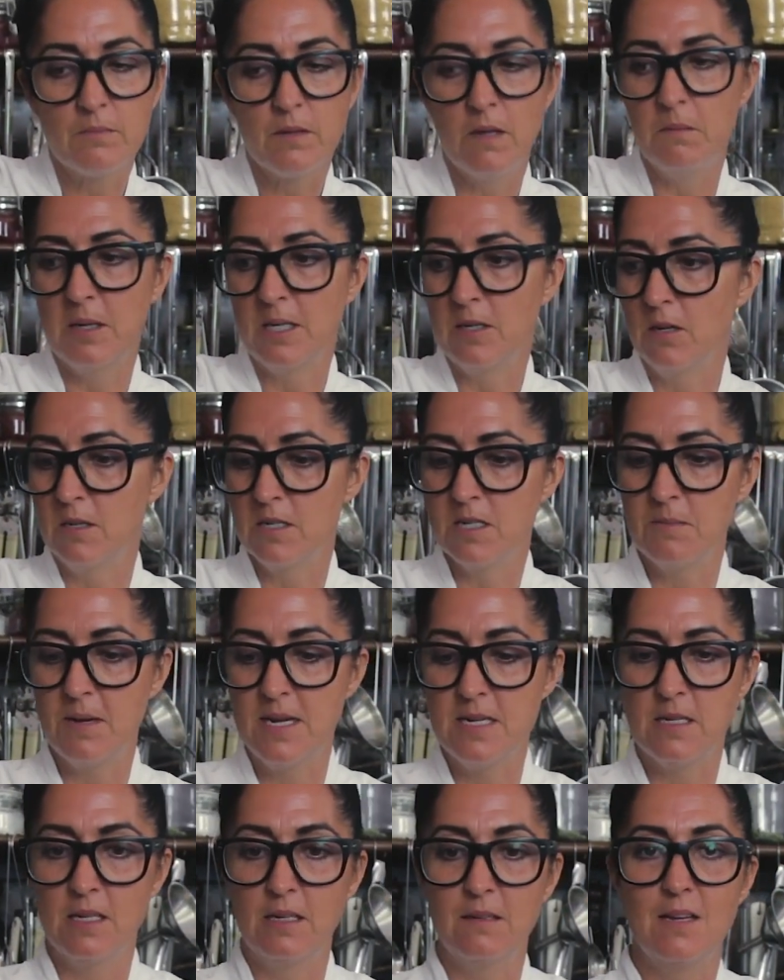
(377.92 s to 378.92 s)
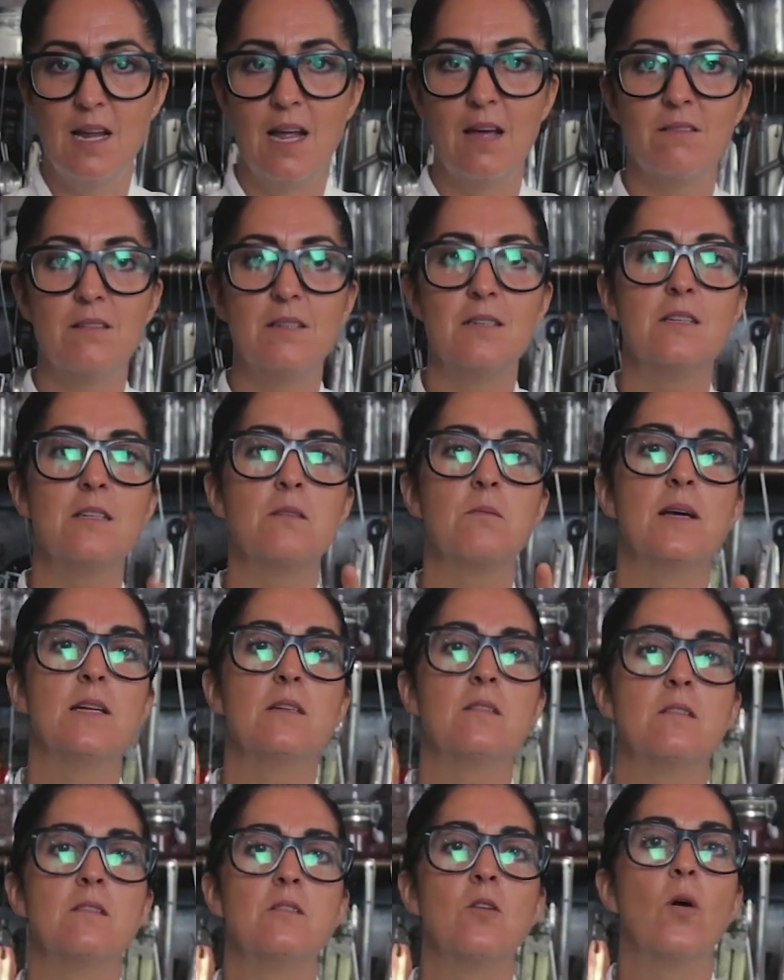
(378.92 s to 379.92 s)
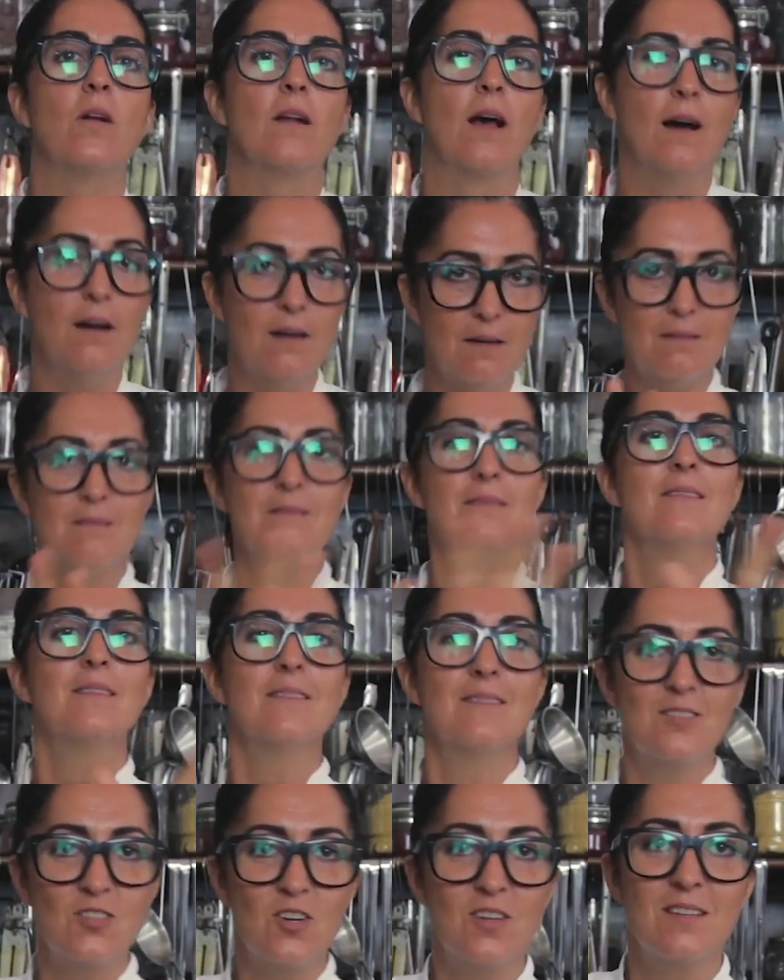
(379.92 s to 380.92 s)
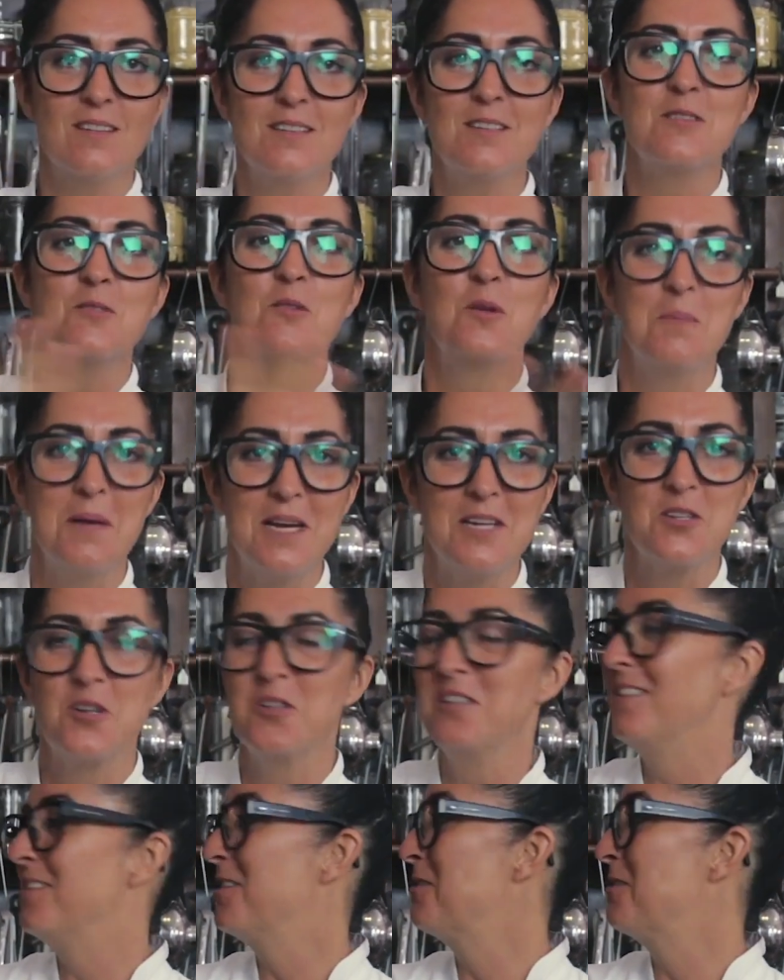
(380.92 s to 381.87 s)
Oh my God, it's amazing. Now this is where Donna, this is all about Donna,